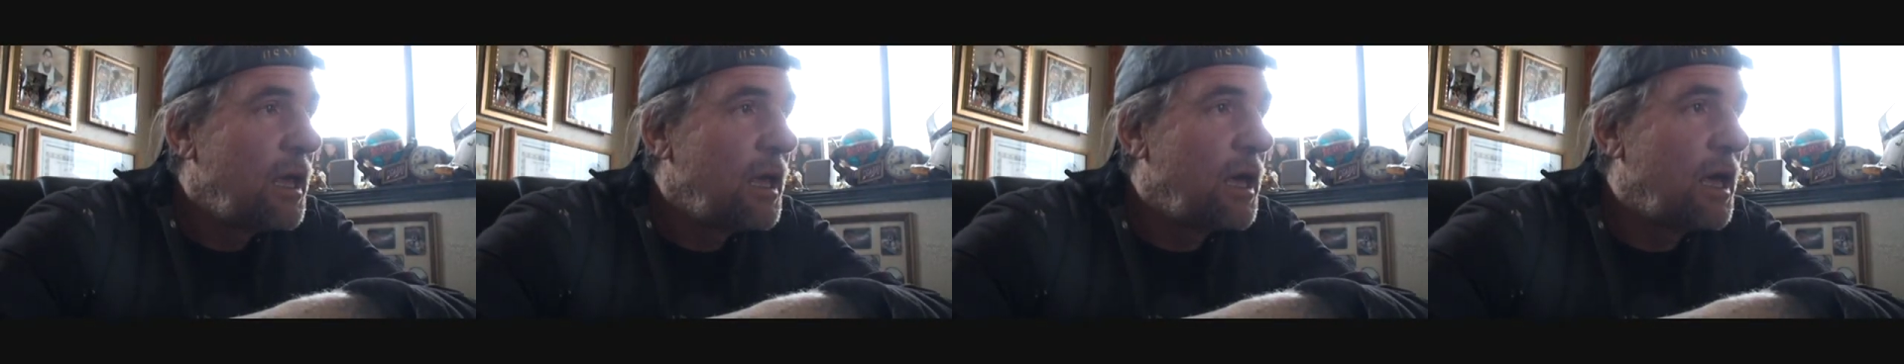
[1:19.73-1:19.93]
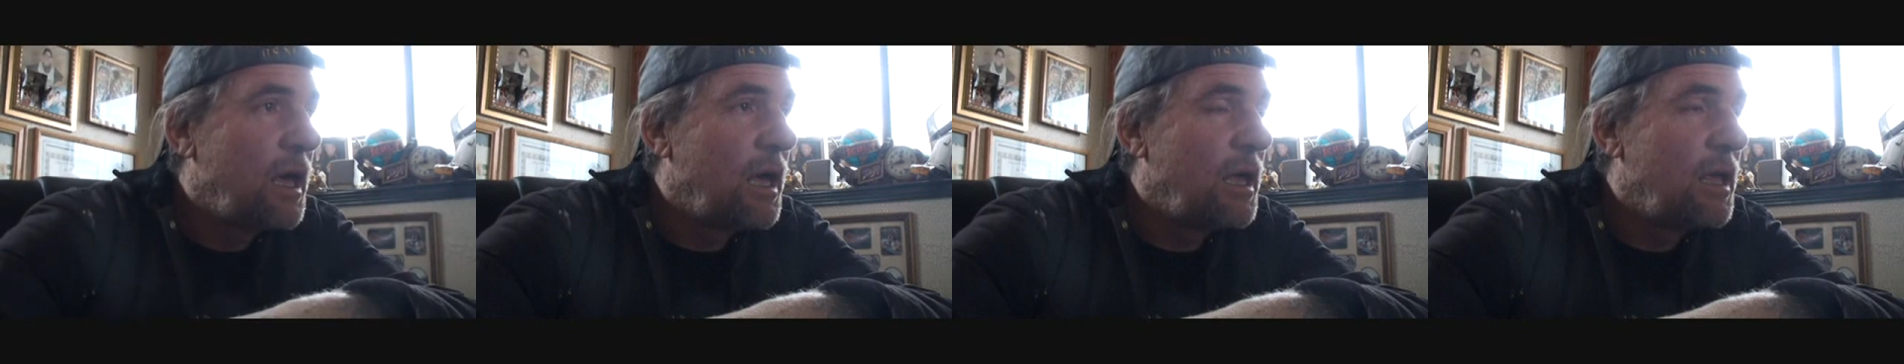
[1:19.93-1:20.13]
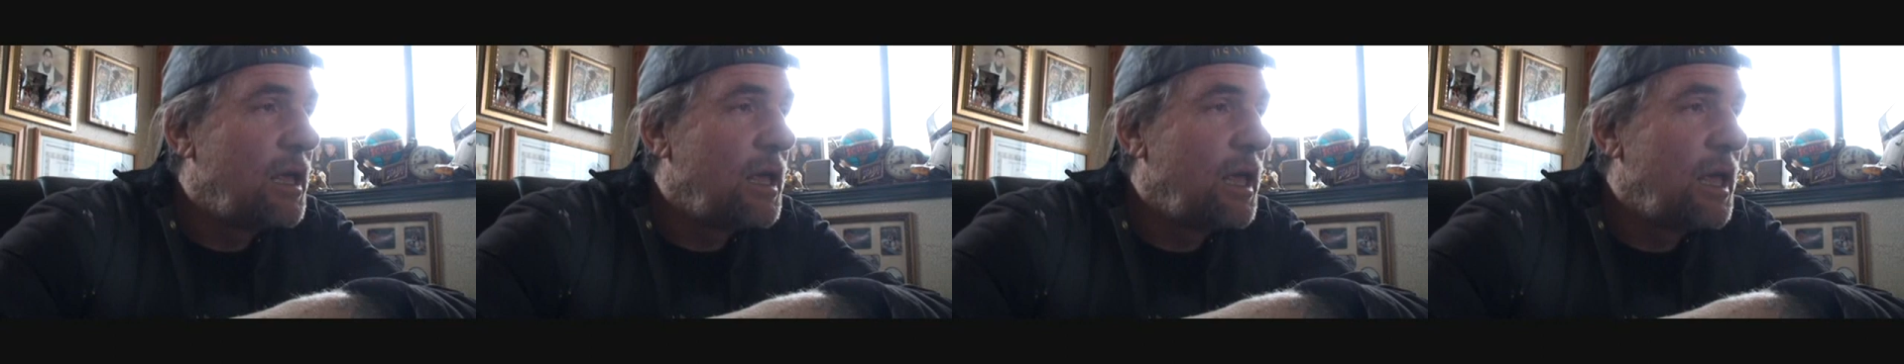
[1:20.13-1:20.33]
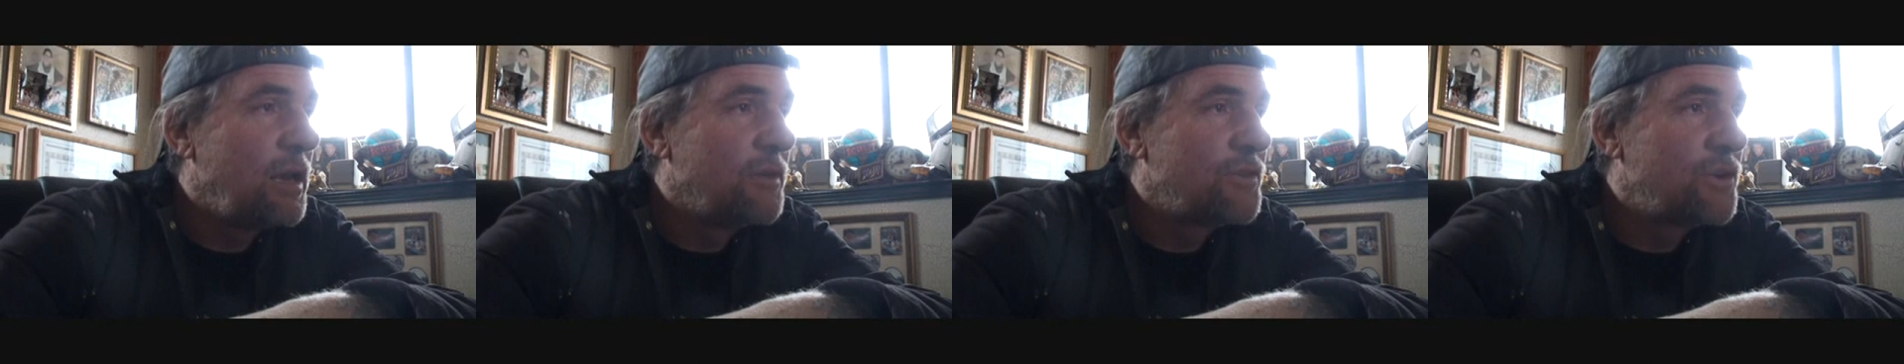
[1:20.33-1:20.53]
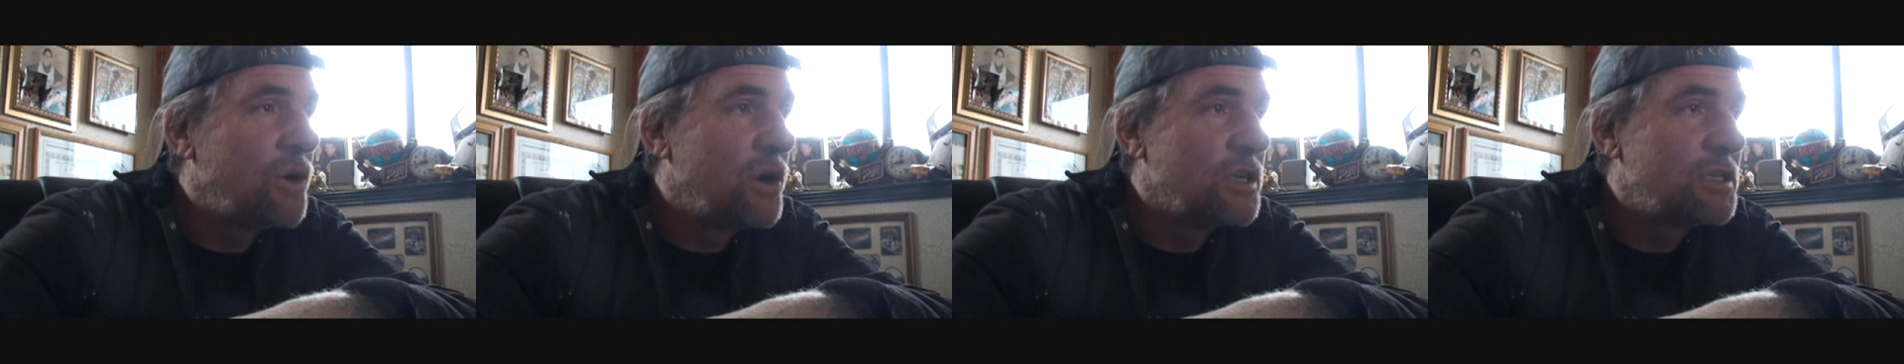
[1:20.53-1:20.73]
Uh,
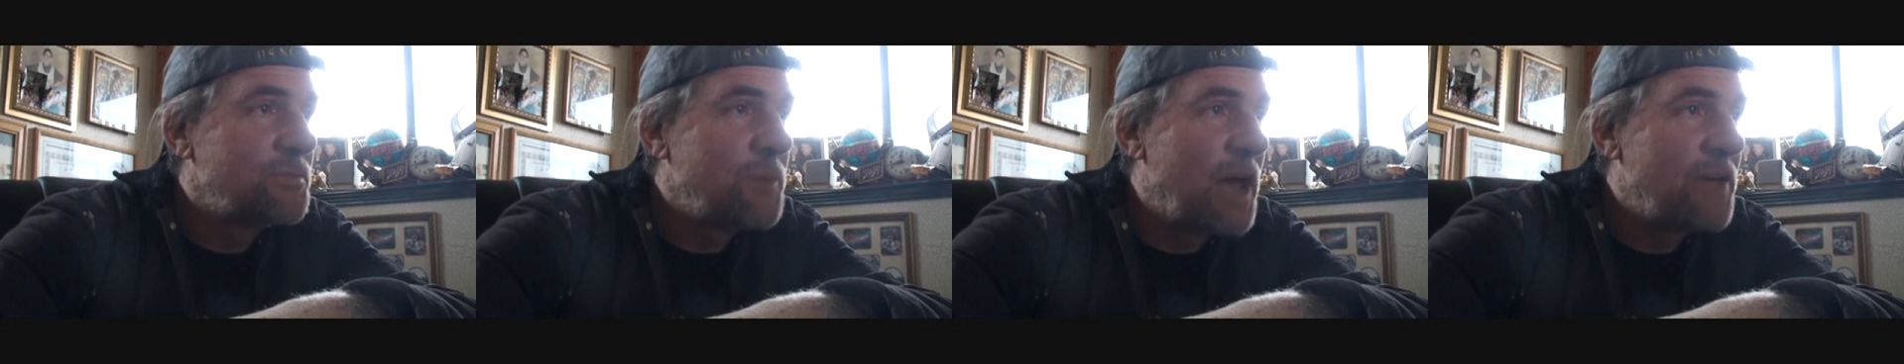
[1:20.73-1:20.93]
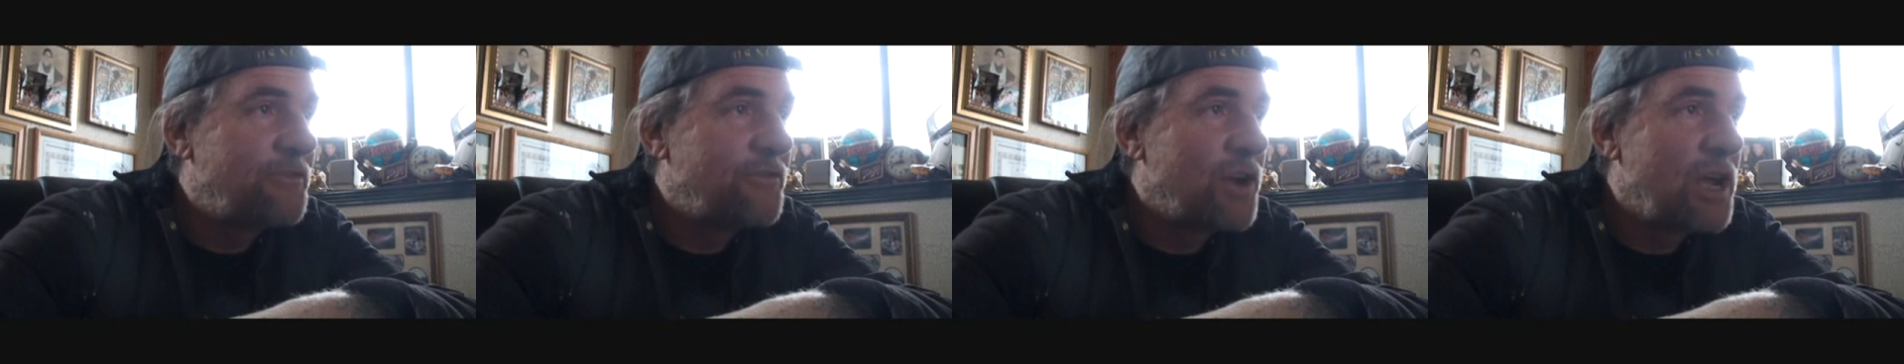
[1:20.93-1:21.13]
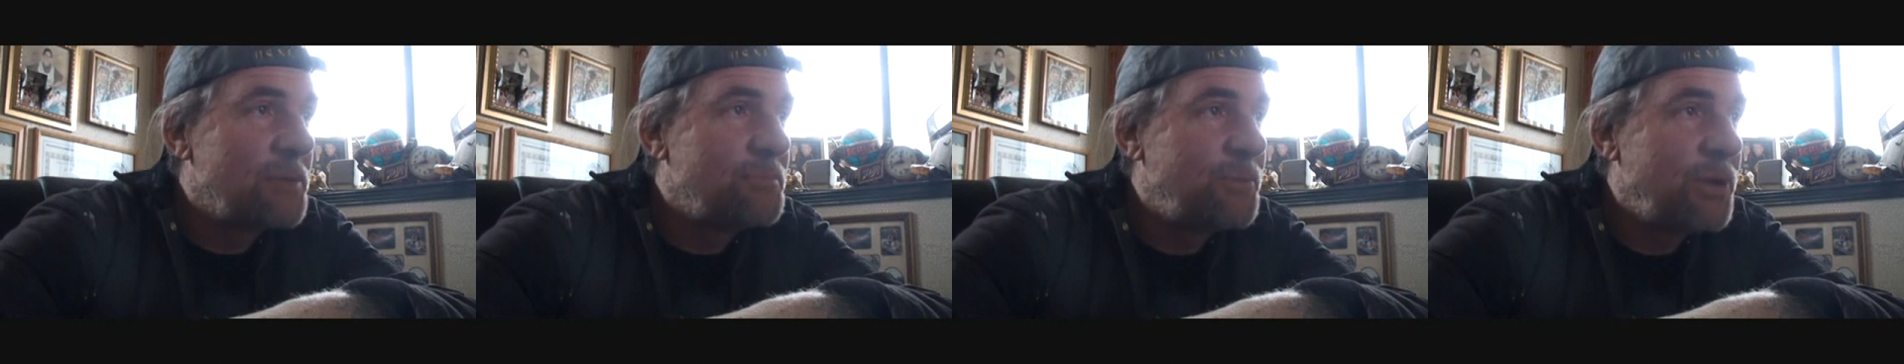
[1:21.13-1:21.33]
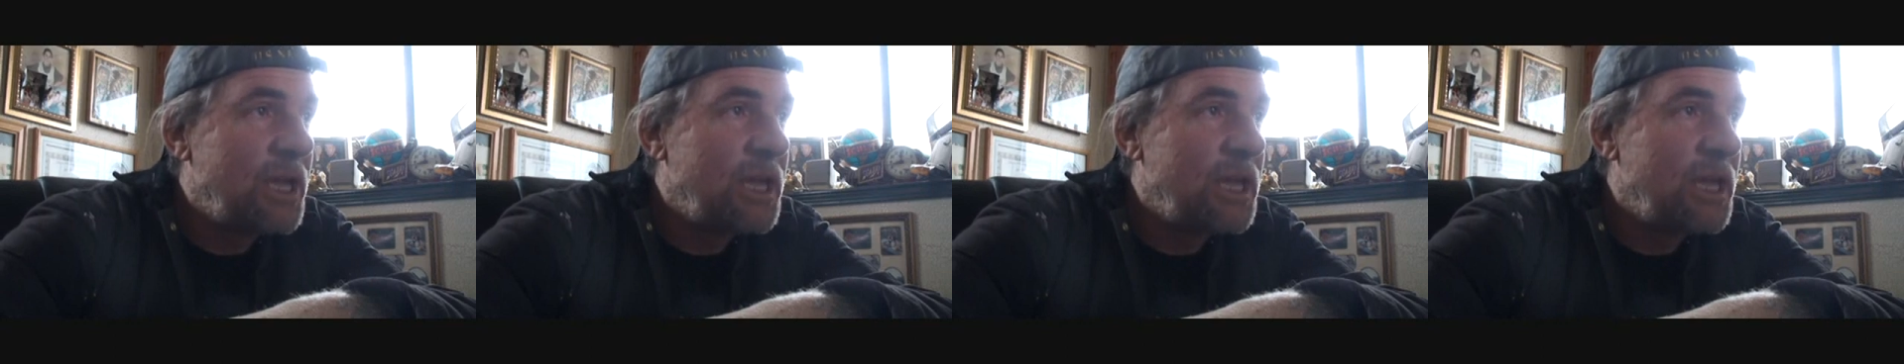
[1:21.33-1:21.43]
and of course, my friend